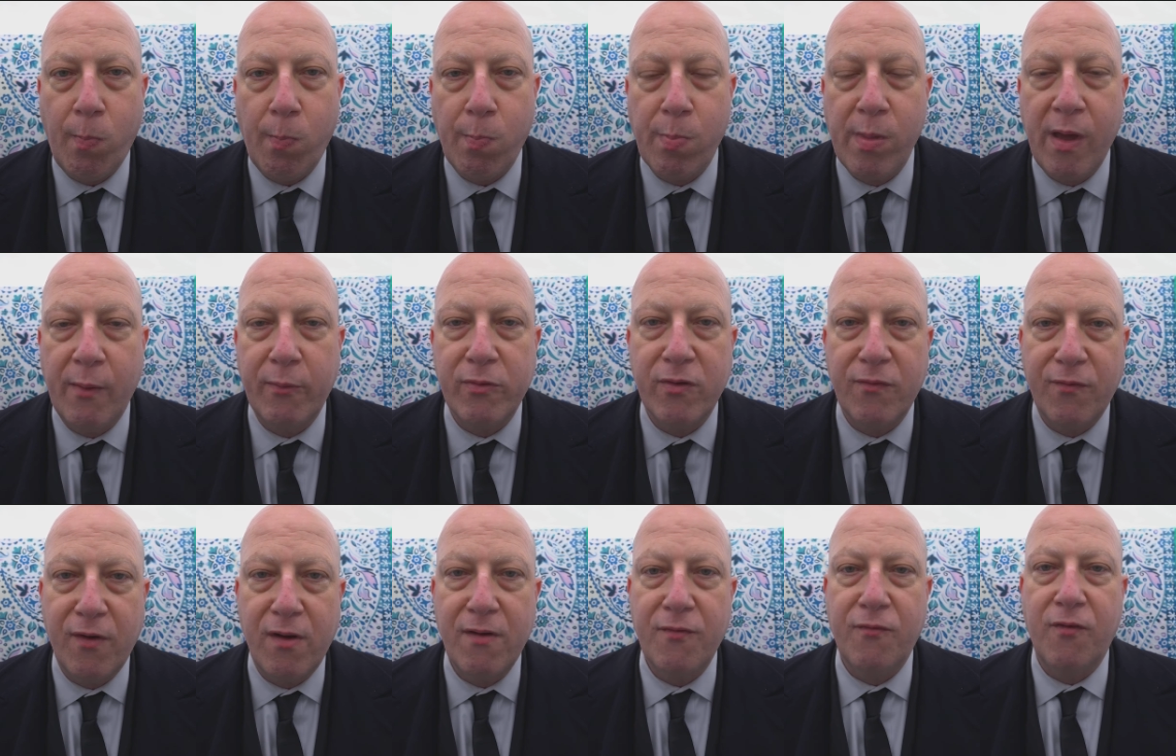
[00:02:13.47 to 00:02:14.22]
that was a
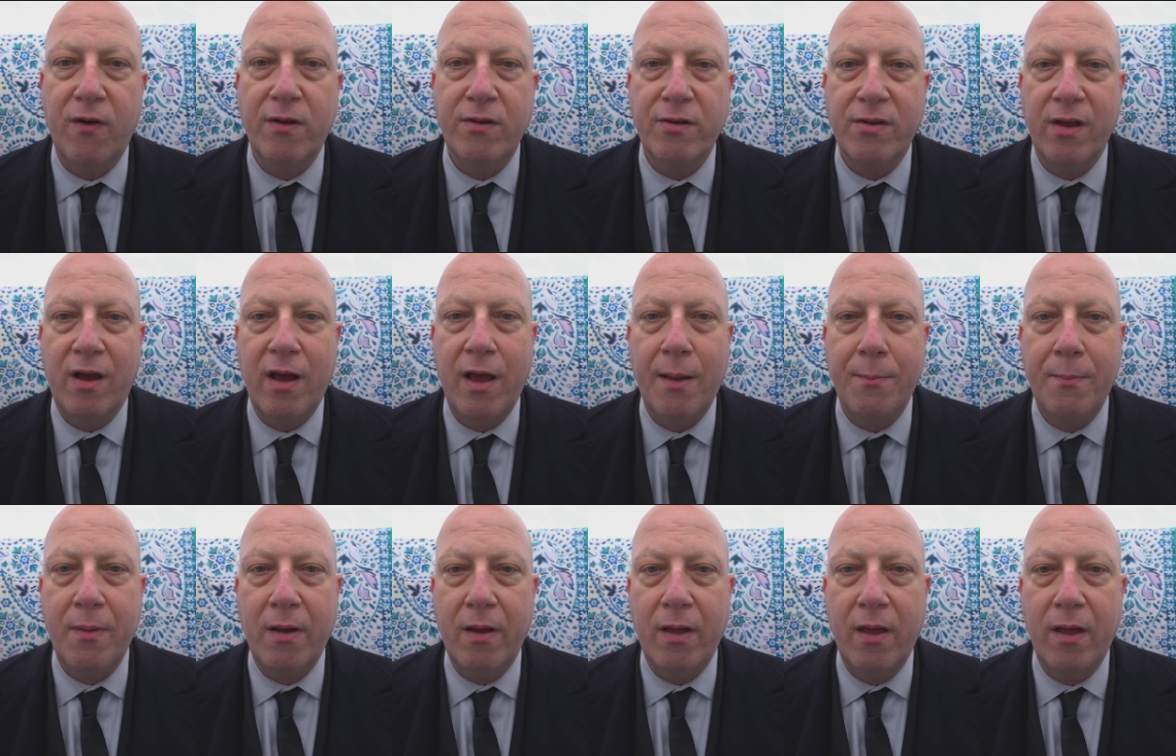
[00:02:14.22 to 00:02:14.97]
very fun
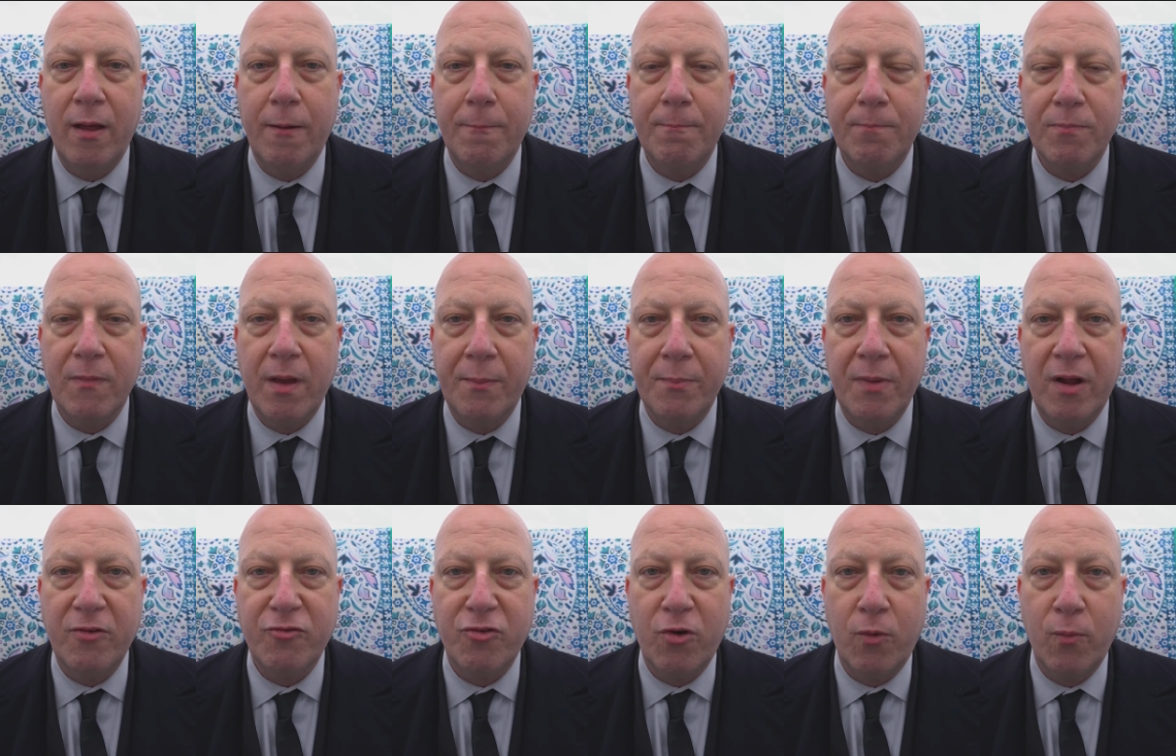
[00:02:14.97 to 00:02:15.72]
time. I'm
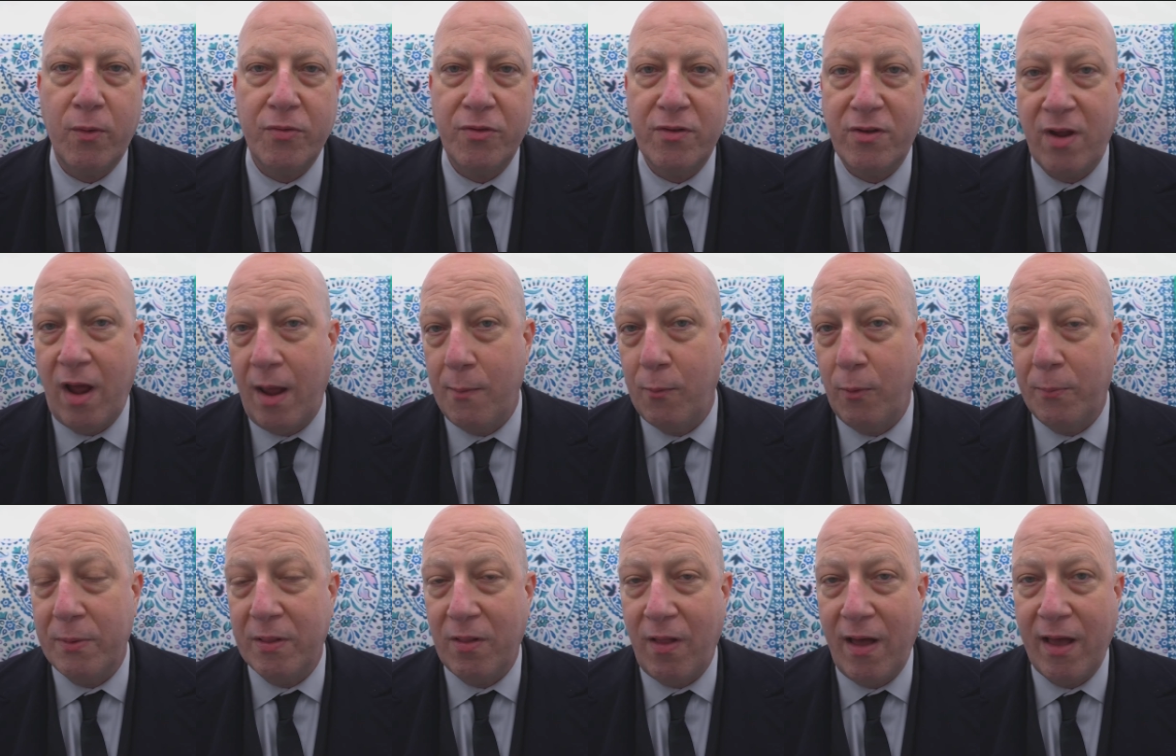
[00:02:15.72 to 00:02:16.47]
not sure what the time
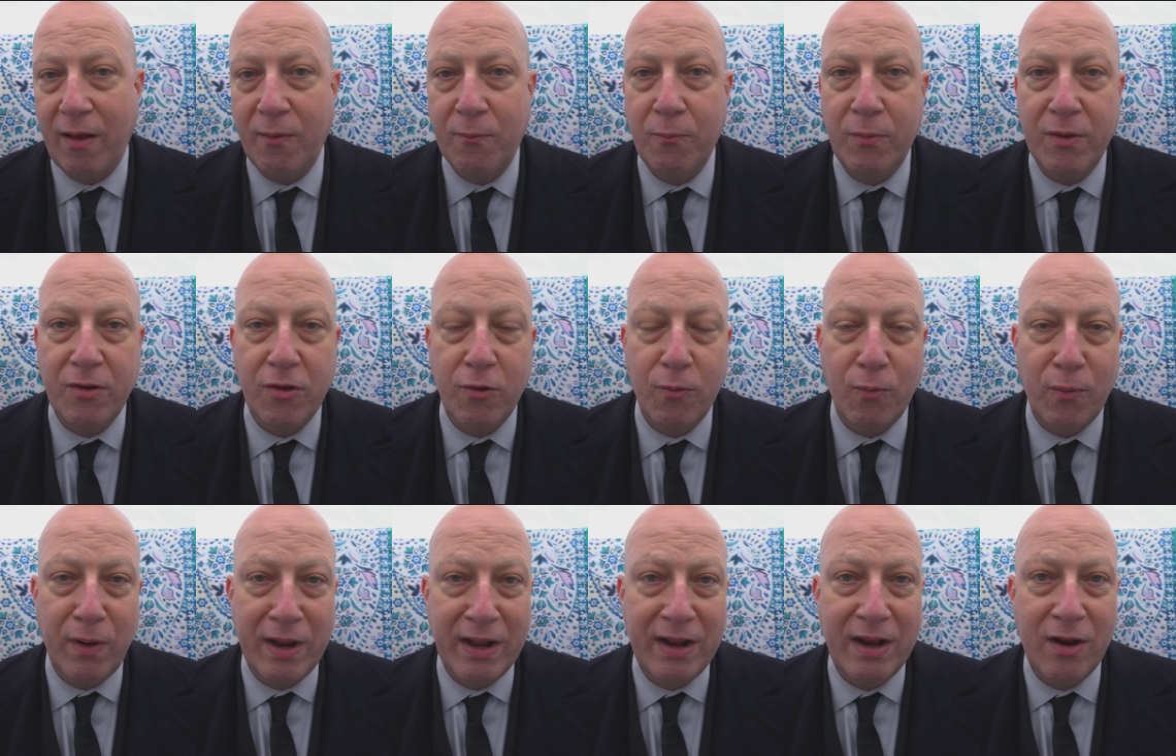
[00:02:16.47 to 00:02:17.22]
will be like when you
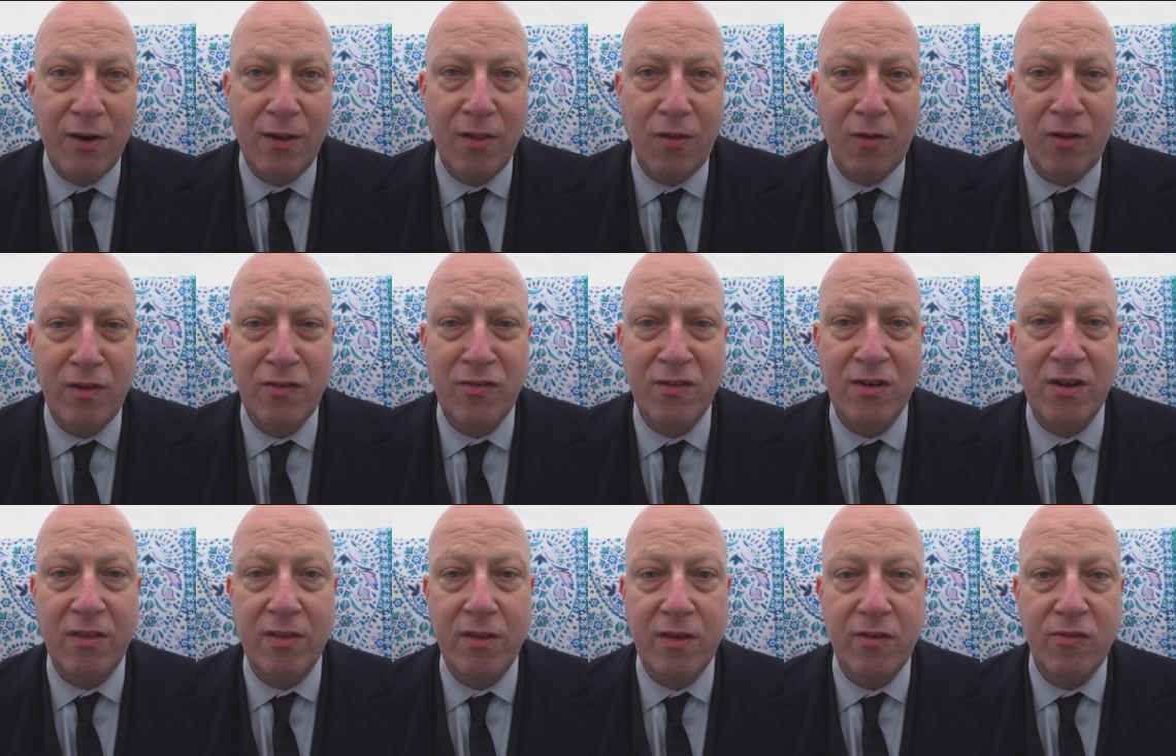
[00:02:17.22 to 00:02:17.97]
read and
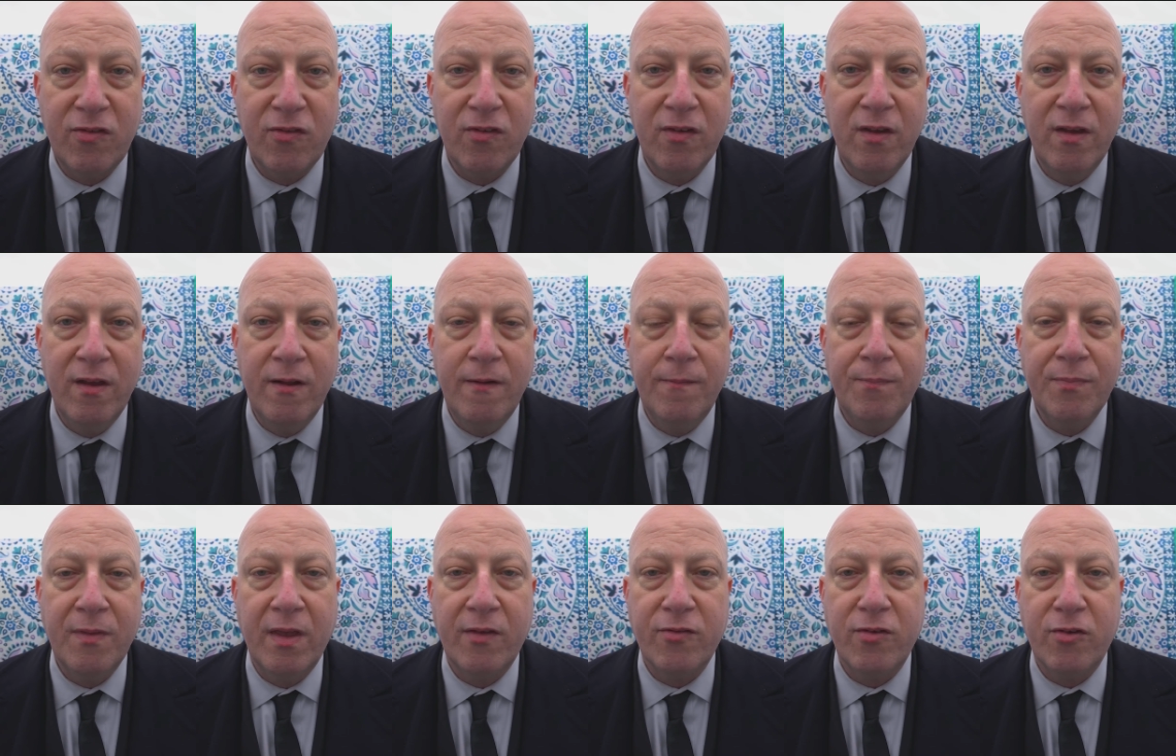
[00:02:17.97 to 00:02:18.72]
listen to this
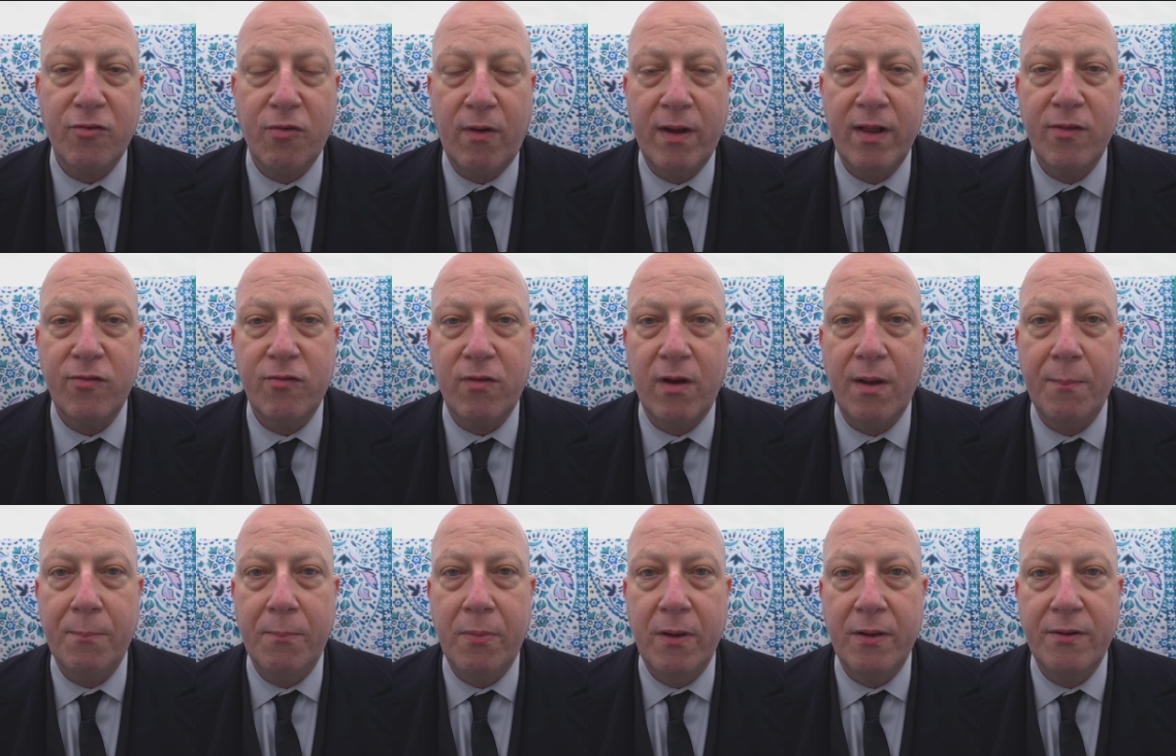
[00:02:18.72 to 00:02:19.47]
as a
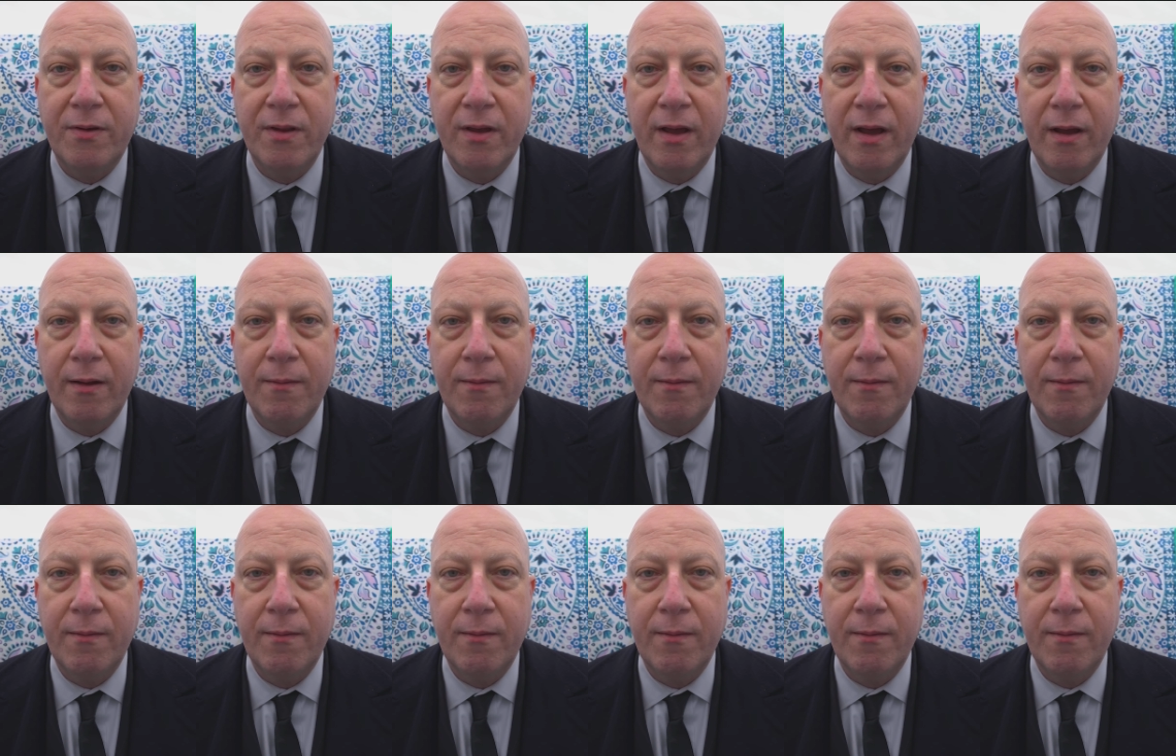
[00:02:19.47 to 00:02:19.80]
transcript, but